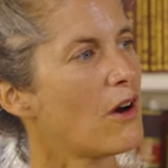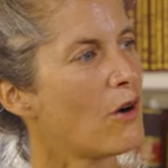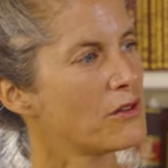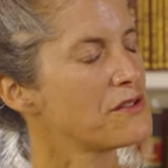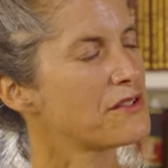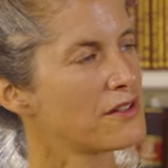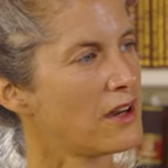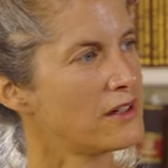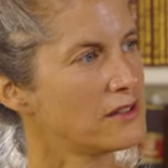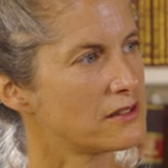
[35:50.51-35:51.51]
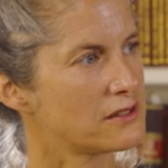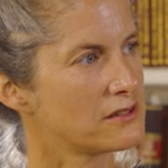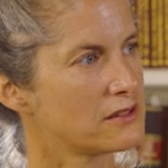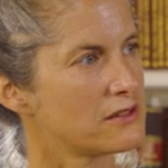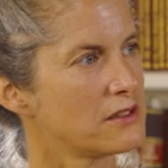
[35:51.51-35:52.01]
on site,
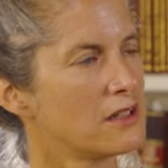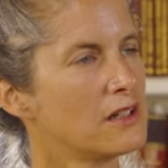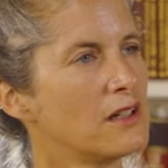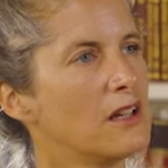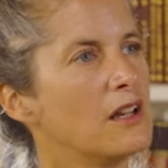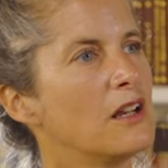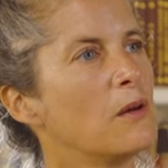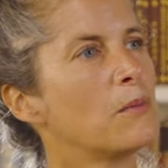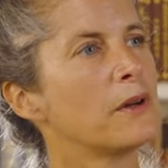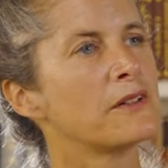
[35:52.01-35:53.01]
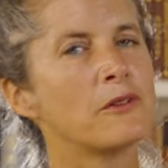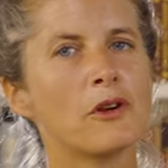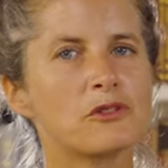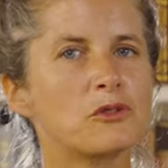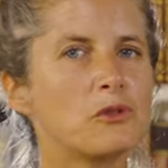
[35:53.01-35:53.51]
but
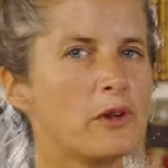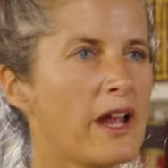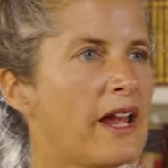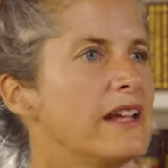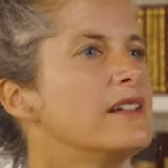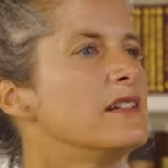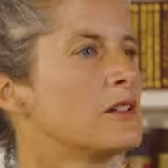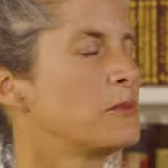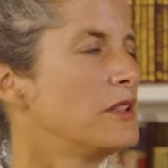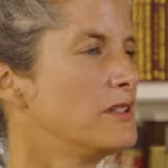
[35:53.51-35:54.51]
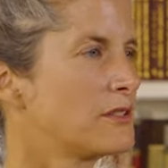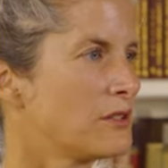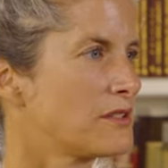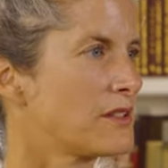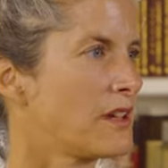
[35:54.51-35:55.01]
not creating a piece
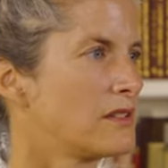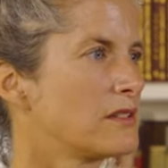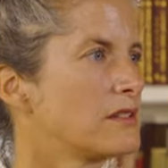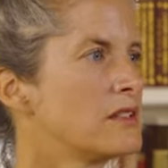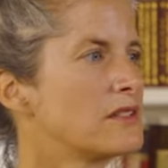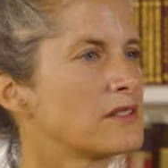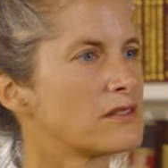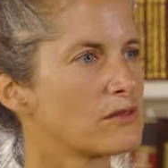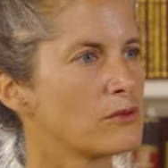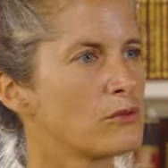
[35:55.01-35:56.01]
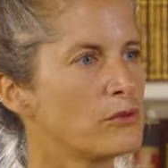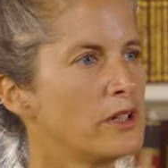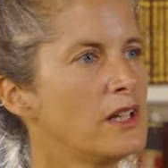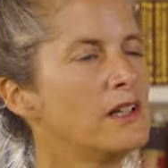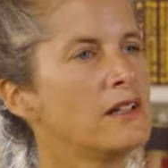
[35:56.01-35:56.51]
on site. It's
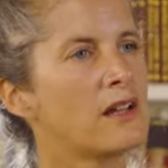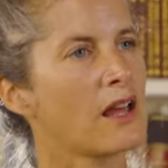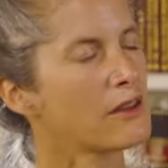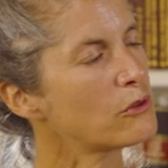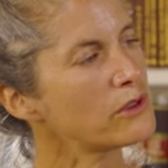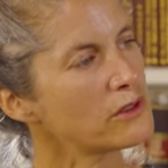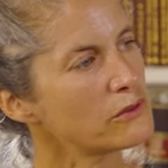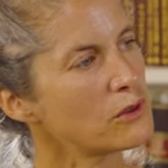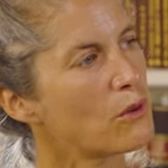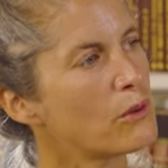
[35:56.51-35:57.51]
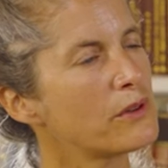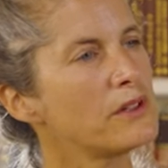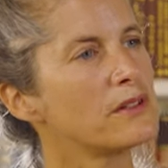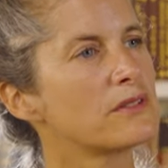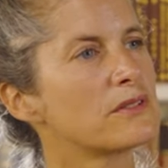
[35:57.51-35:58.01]
really gathering
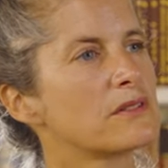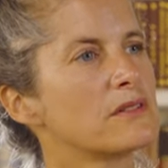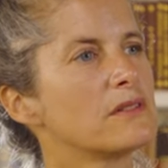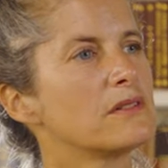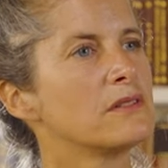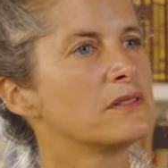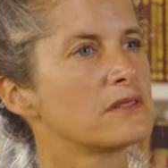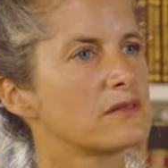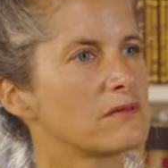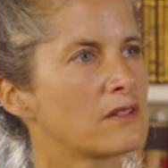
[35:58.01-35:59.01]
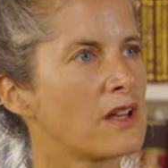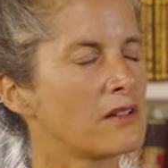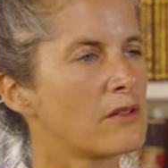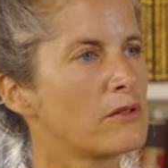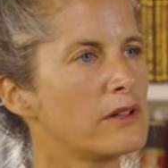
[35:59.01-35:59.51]
recordings, is
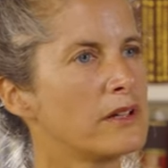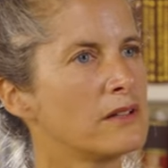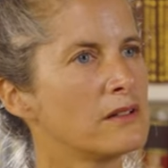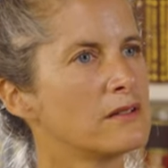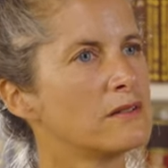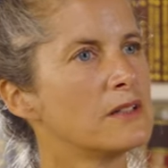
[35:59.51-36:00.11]
gathering